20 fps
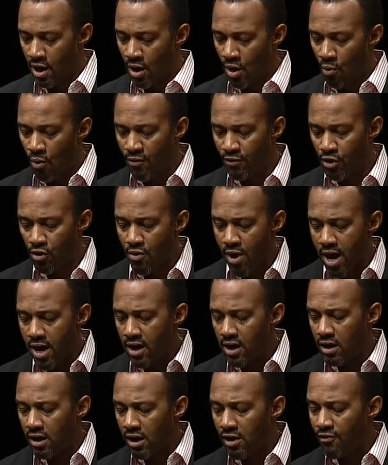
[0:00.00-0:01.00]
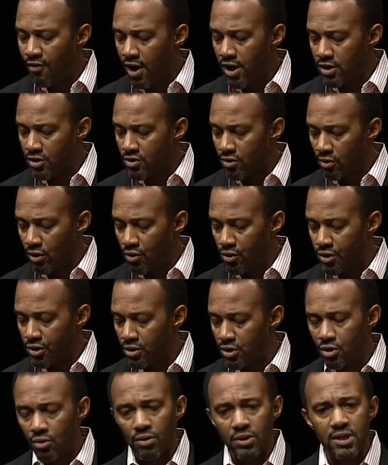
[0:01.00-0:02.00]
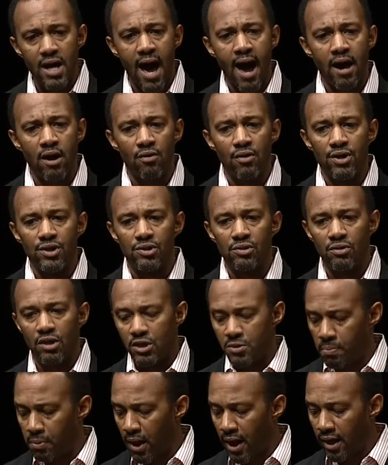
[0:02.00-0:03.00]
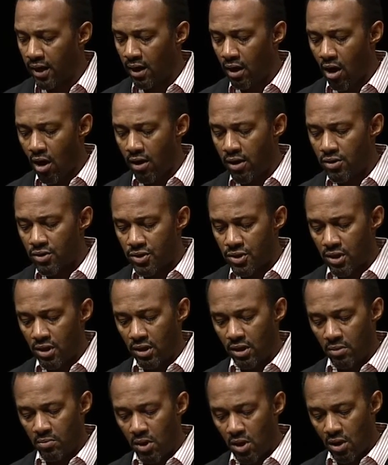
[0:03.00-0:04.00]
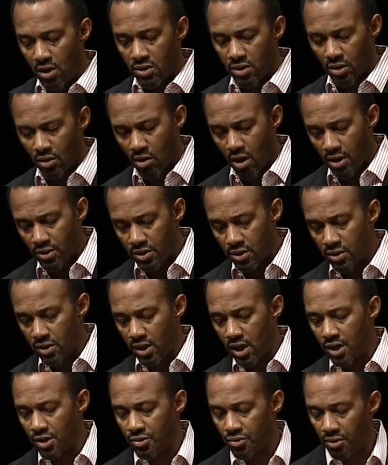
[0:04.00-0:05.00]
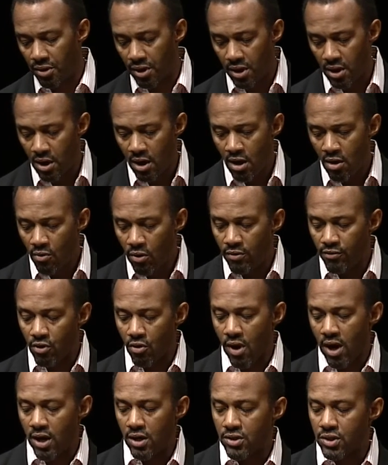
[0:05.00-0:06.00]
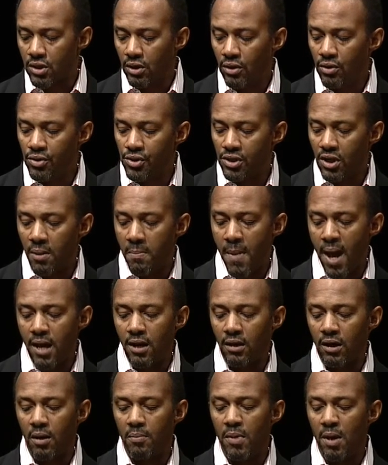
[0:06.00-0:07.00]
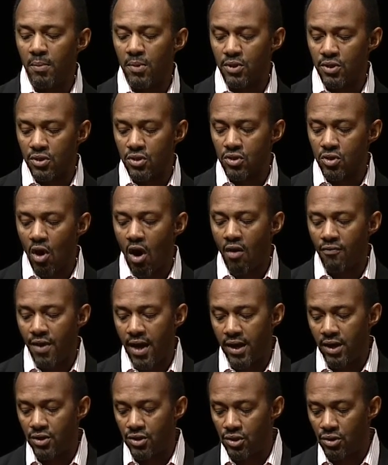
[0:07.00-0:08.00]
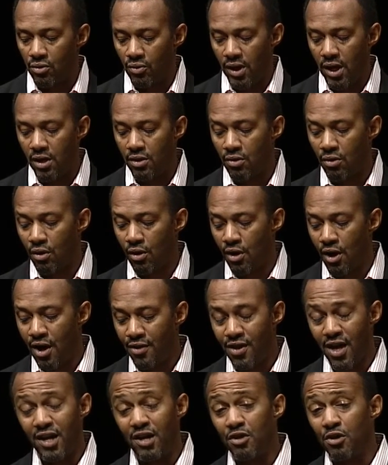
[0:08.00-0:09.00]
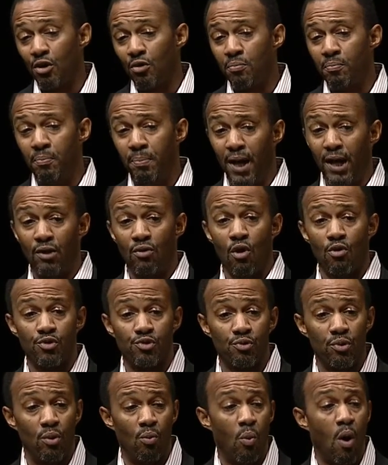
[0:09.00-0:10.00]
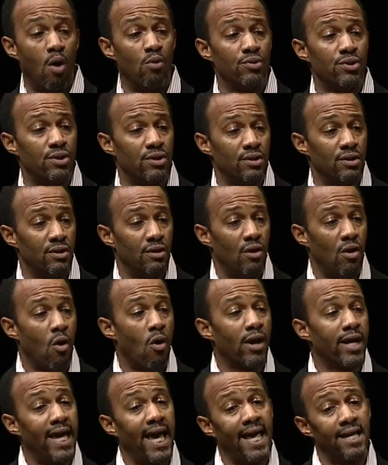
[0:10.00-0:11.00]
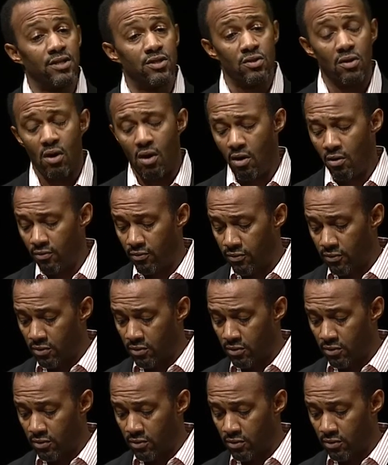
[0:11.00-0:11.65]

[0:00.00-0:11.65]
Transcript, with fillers: We've created an innovative solution to a dire issue that's plaguing our inner city communities across this country. We've created a solution and made a commitment to solve that issue either, that either big grocery won't or can't solve.